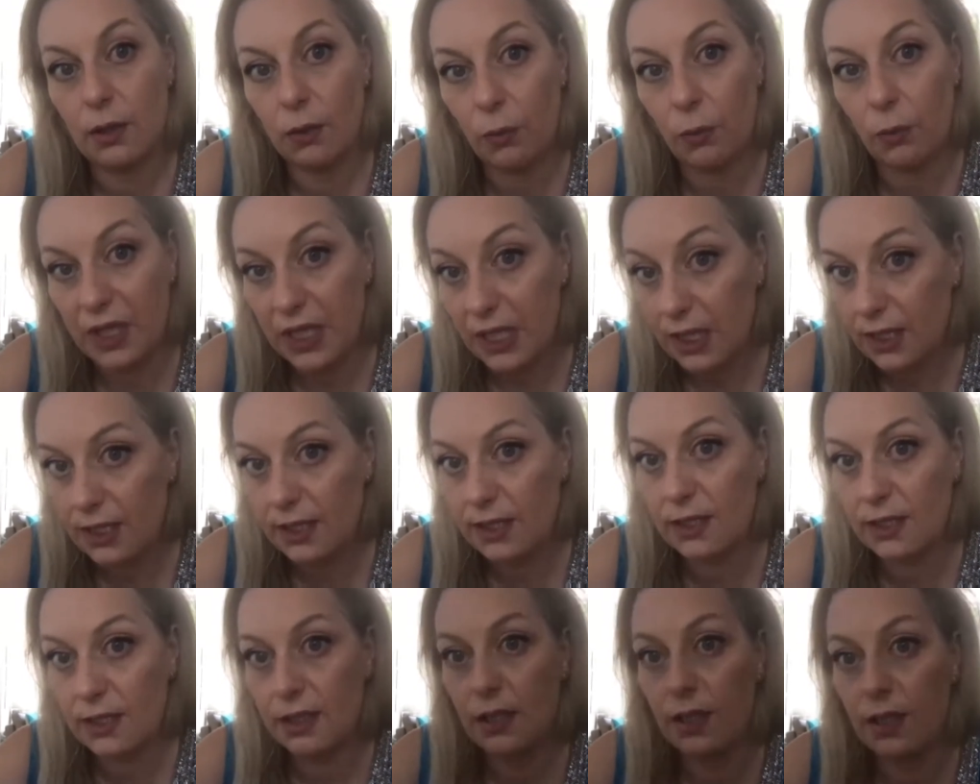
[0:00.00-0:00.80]

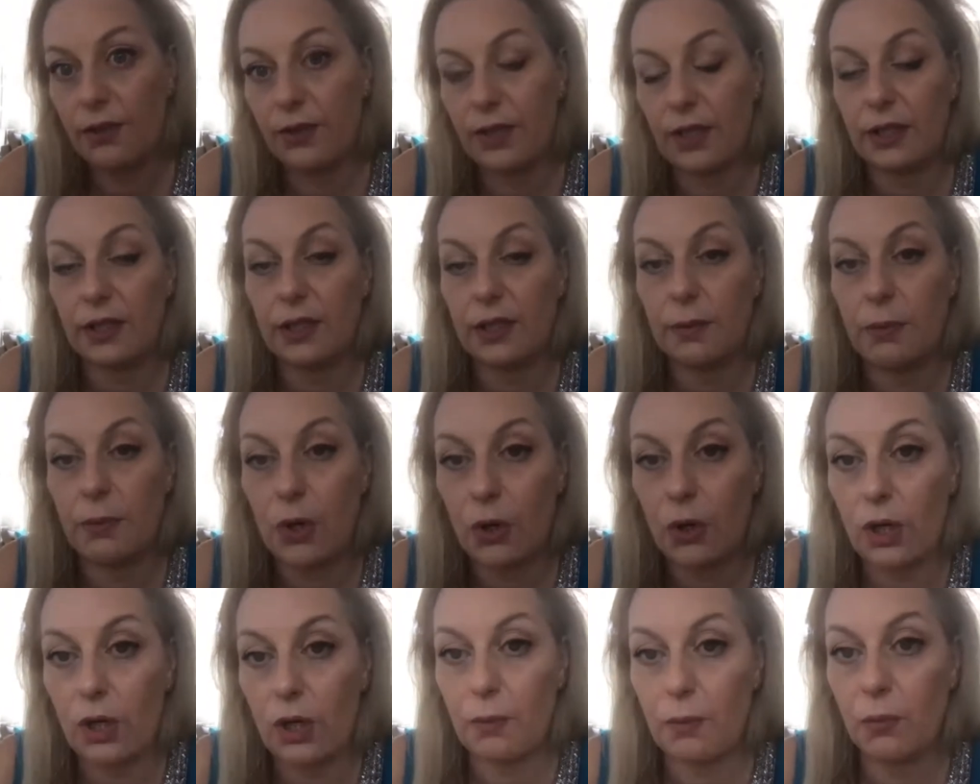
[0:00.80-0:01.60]
weeks that the
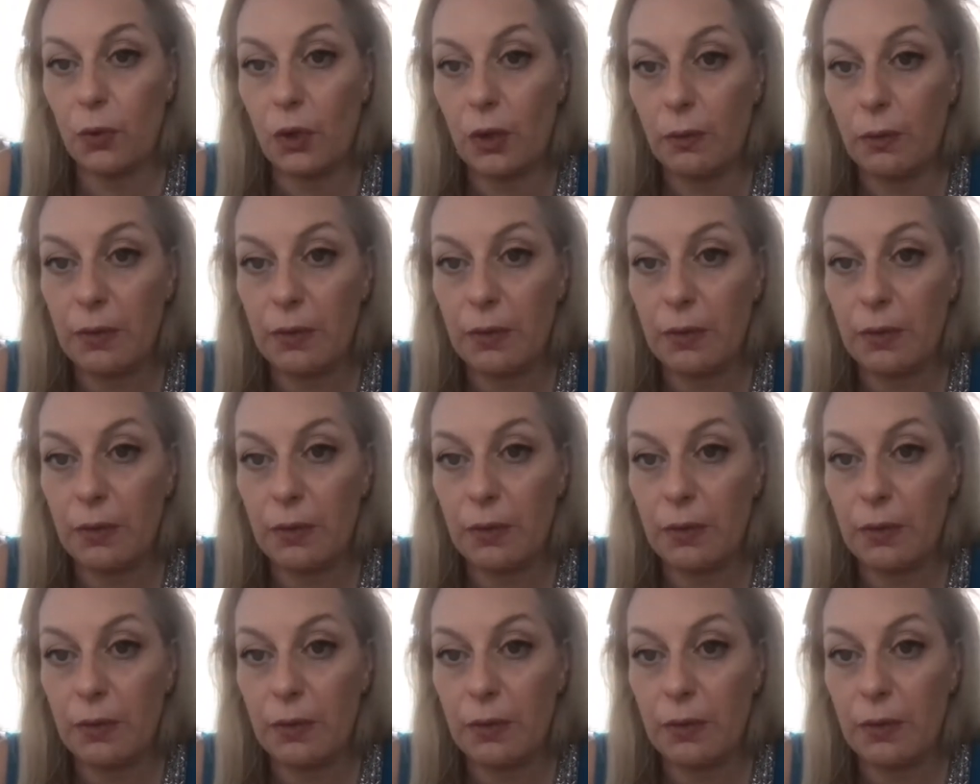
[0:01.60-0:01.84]
program will